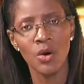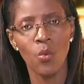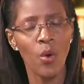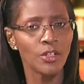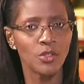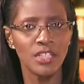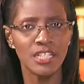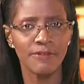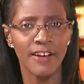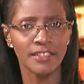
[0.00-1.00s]
What do
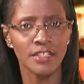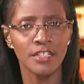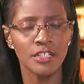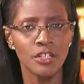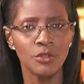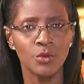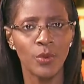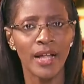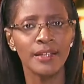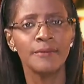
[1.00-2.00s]
these factors include?
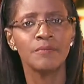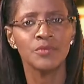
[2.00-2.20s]
Well,